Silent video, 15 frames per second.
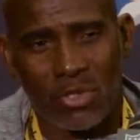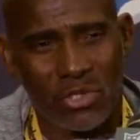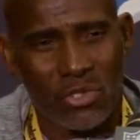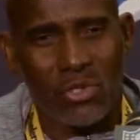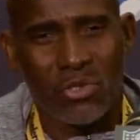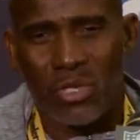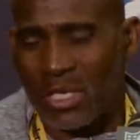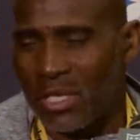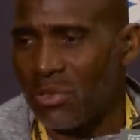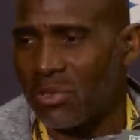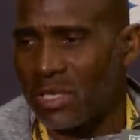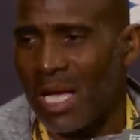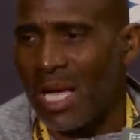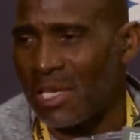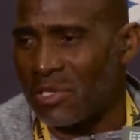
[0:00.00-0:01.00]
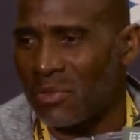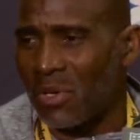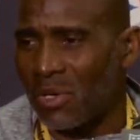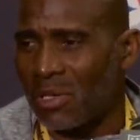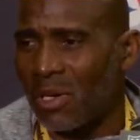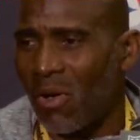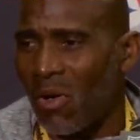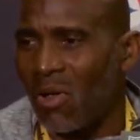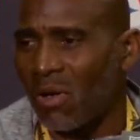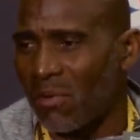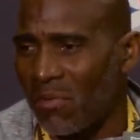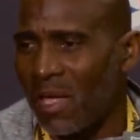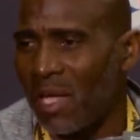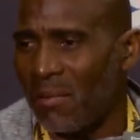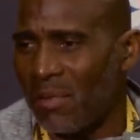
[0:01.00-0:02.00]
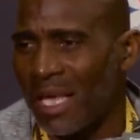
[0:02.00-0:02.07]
But you knew that those guys were Hall of Fame.